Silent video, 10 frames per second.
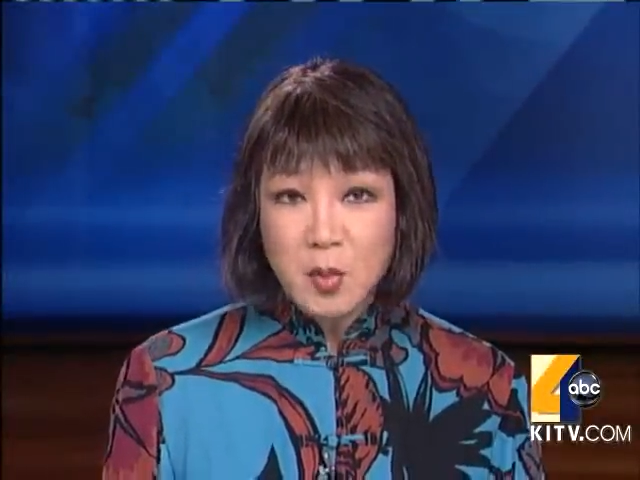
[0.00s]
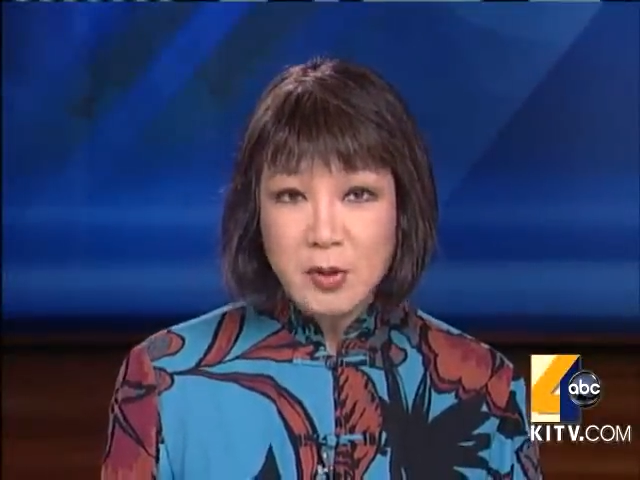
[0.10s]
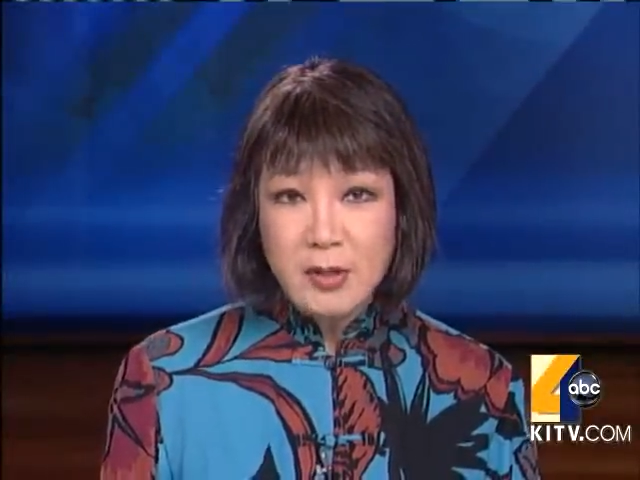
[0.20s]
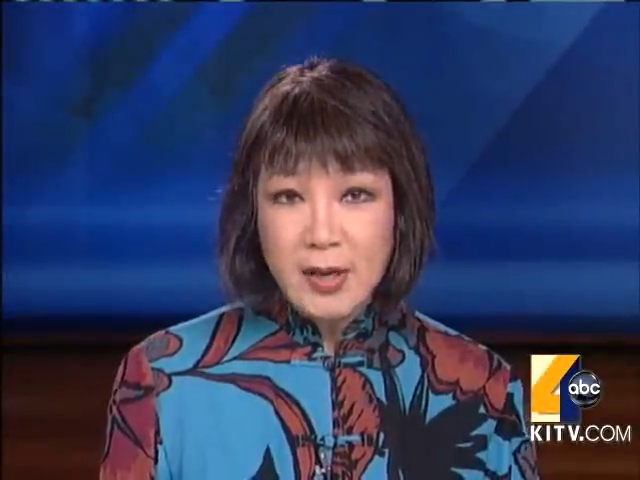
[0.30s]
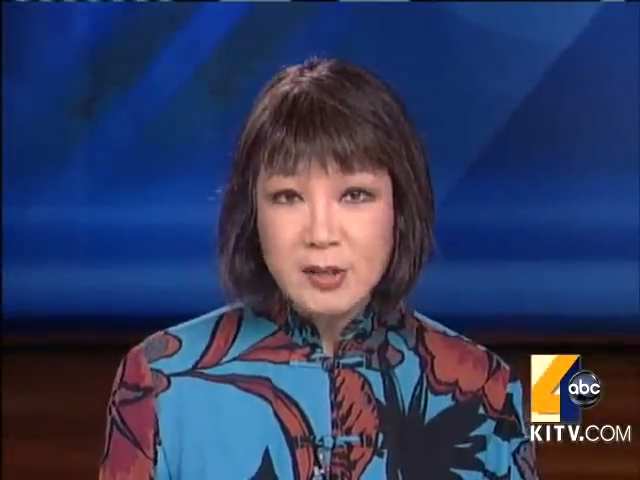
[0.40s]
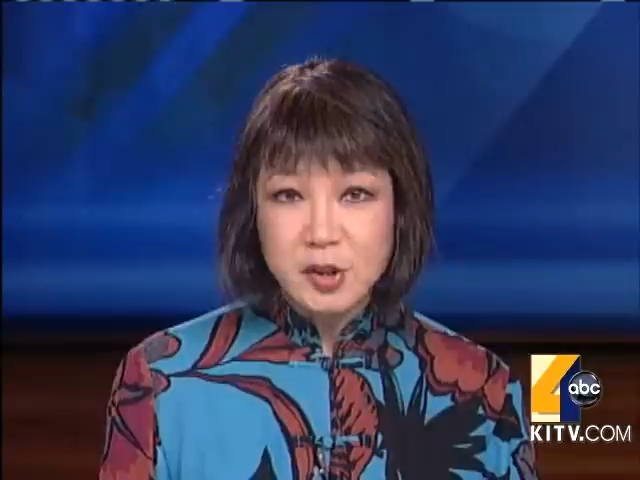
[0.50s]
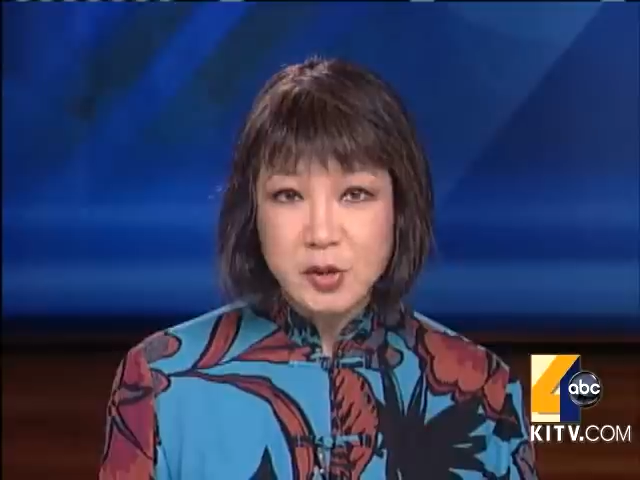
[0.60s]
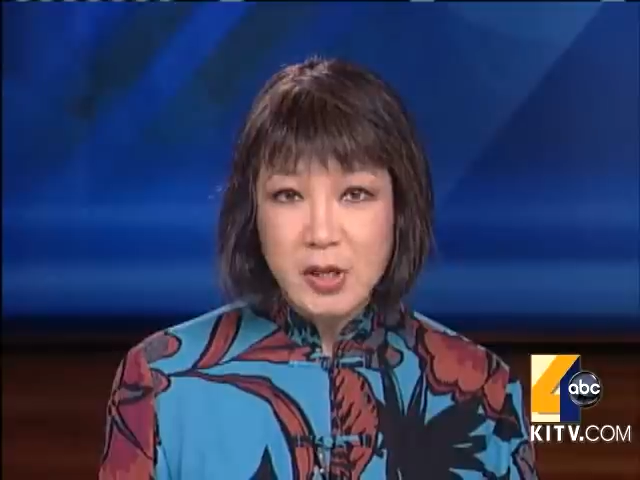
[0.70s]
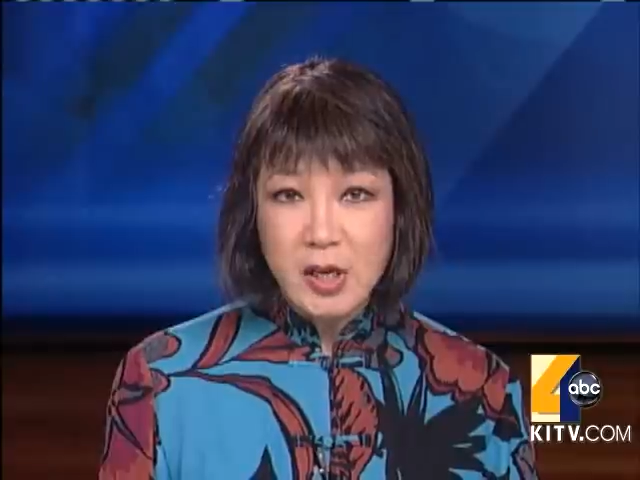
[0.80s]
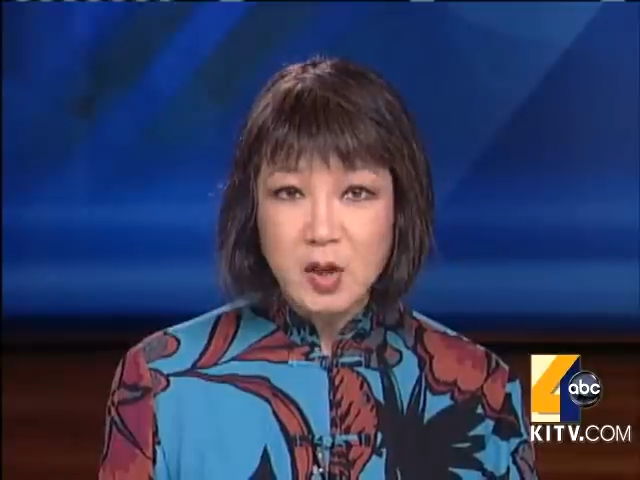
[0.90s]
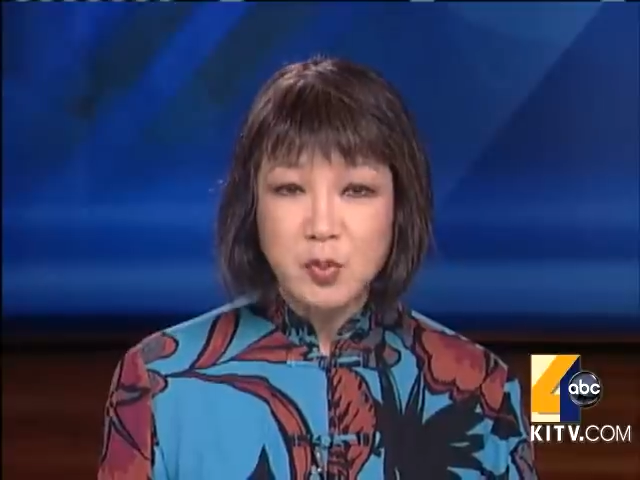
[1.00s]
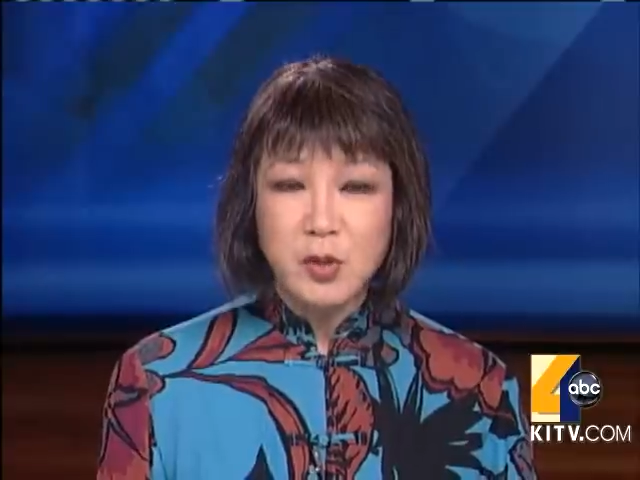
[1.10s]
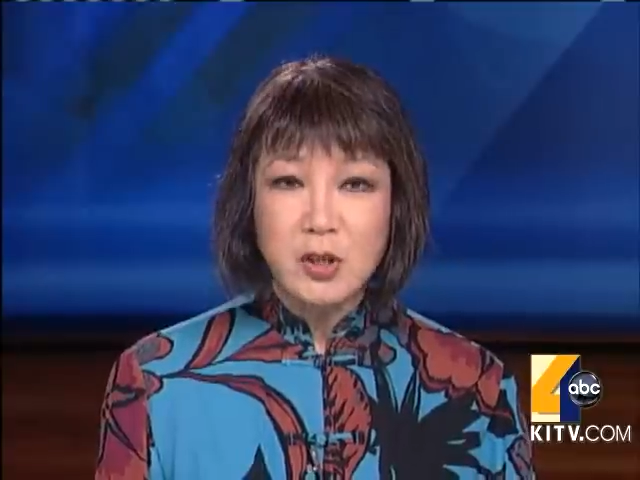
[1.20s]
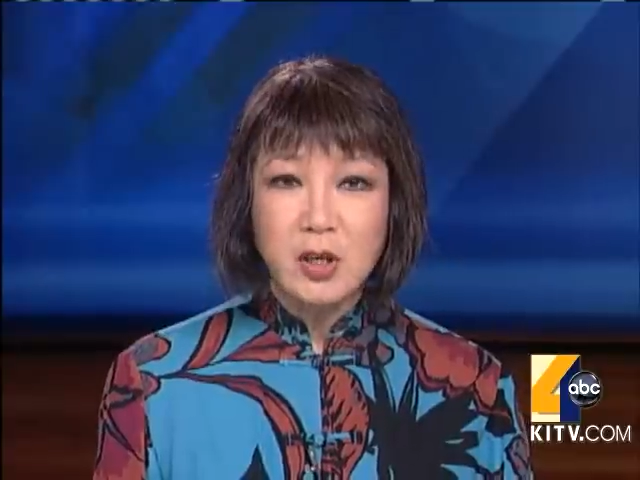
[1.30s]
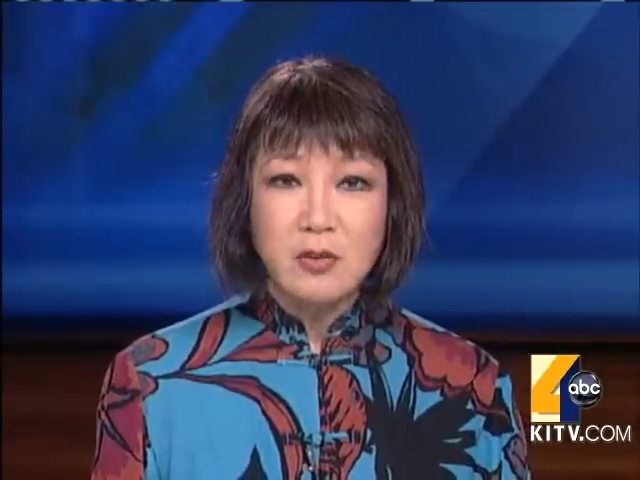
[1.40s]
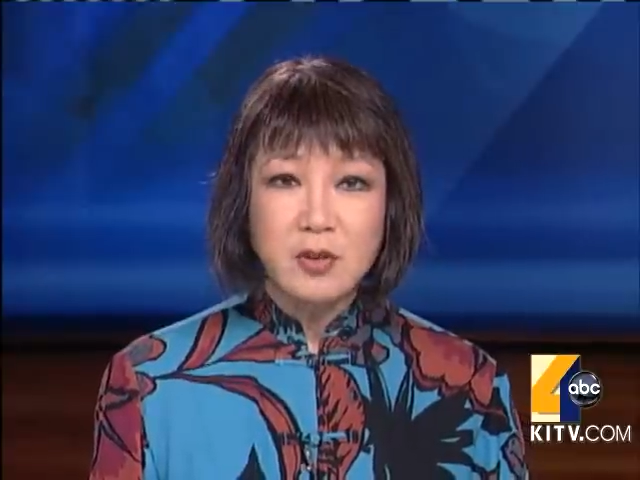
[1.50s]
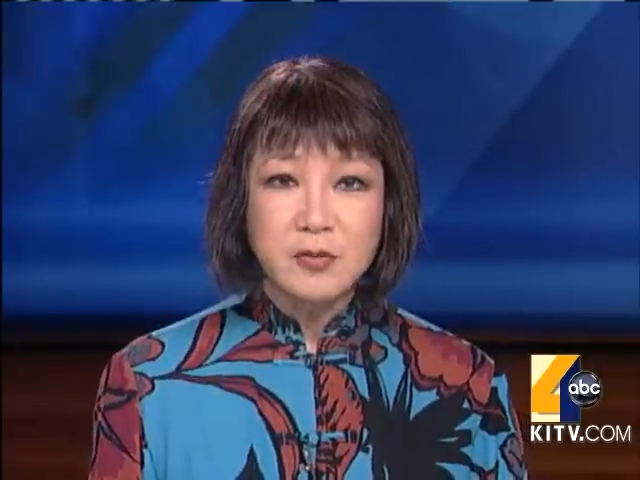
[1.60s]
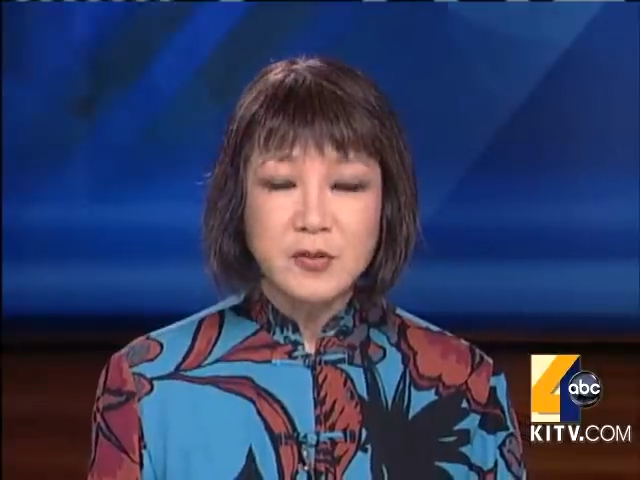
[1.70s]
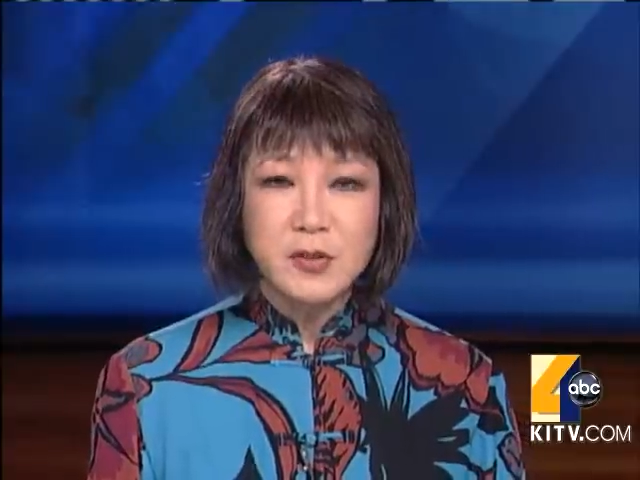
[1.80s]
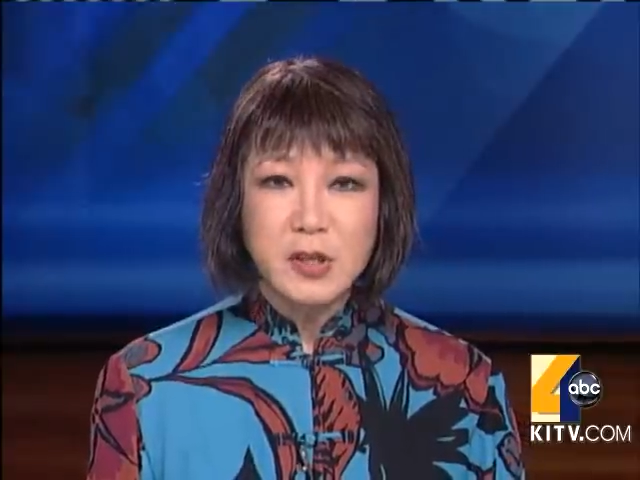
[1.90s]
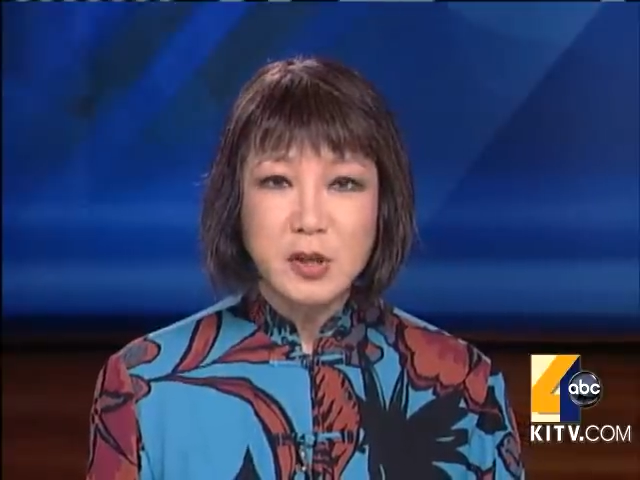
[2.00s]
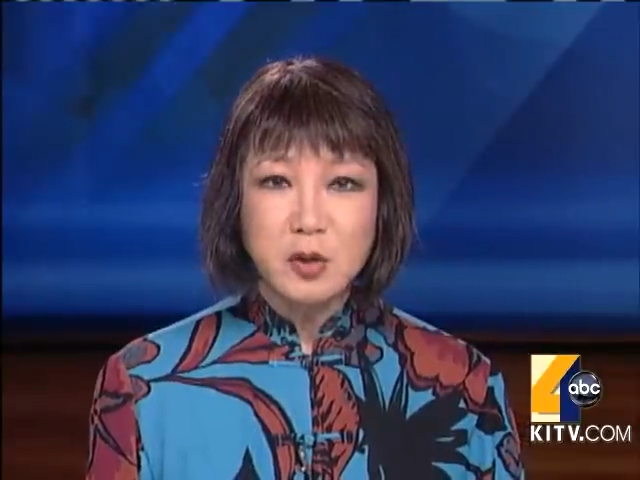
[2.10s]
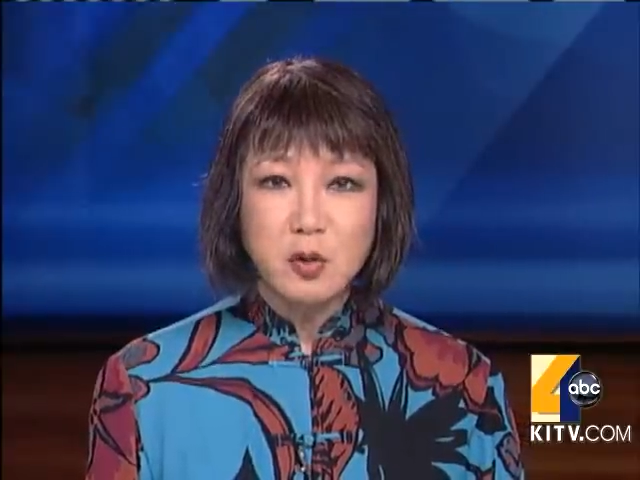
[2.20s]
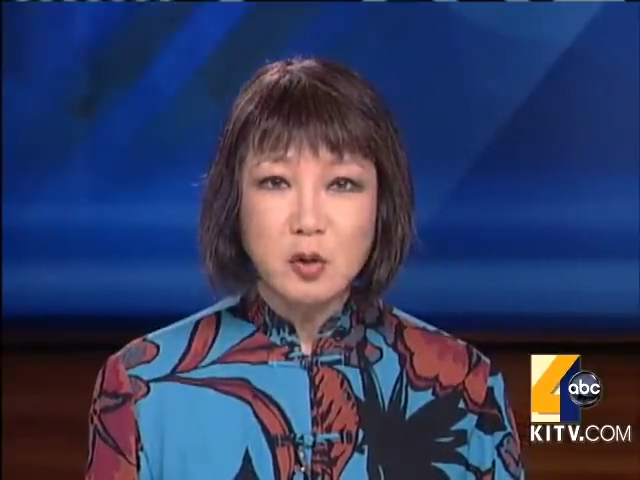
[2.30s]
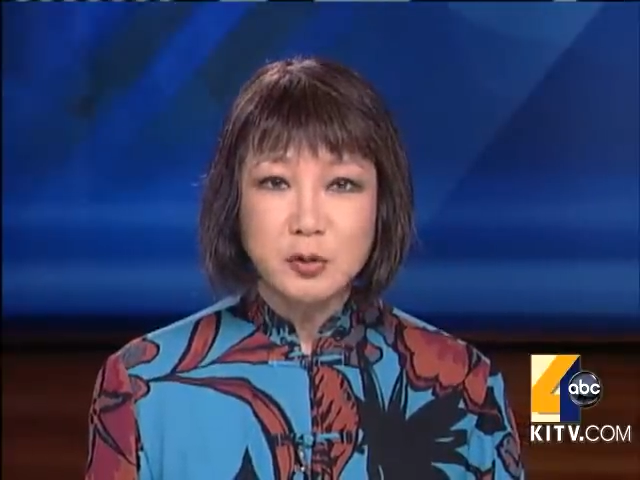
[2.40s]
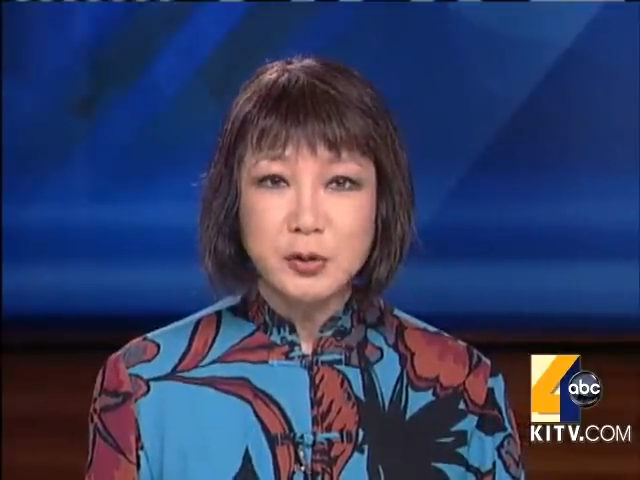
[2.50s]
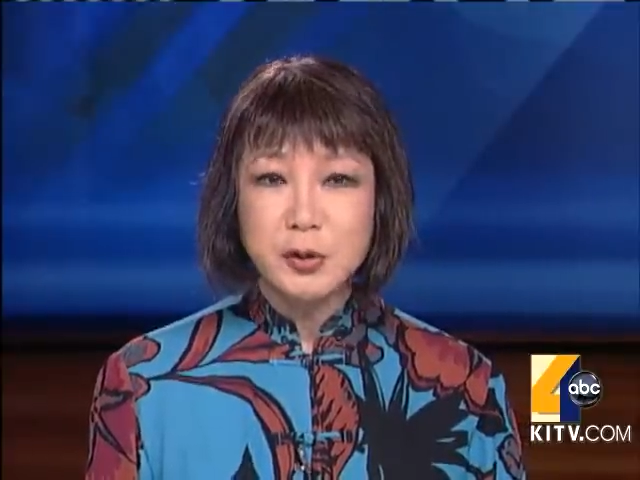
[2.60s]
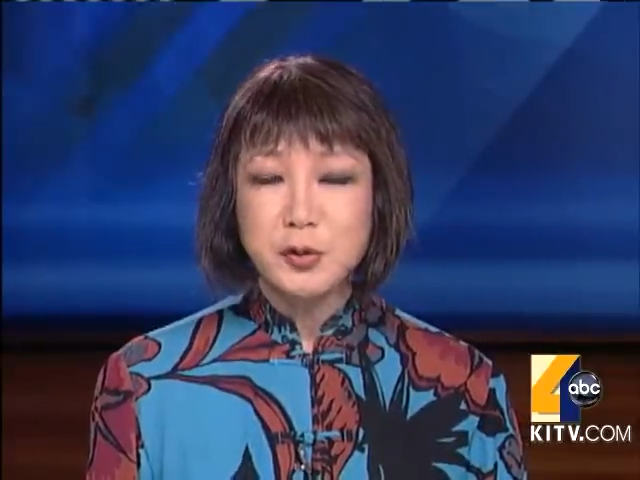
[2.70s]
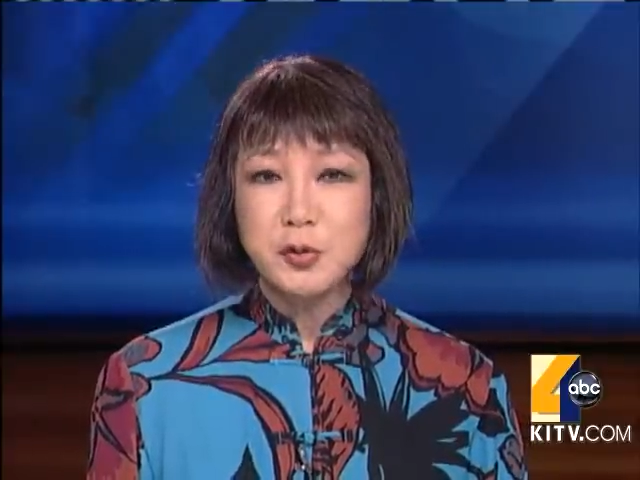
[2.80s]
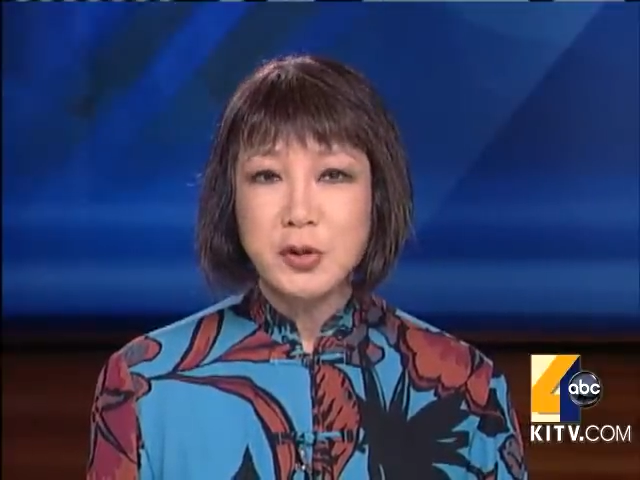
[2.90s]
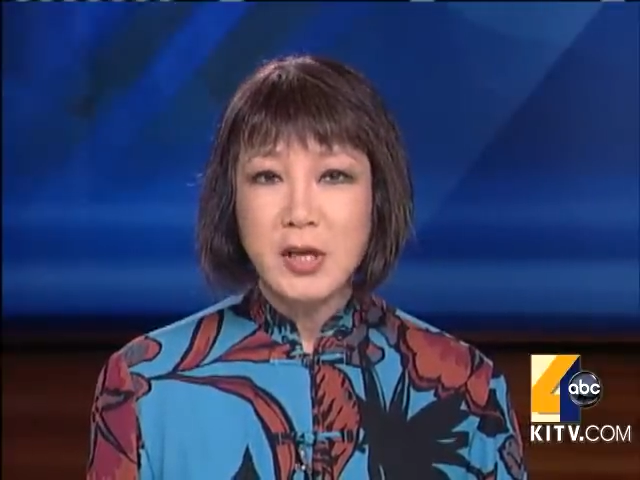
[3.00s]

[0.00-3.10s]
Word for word: But thanks to the input of a 15-year-old youth,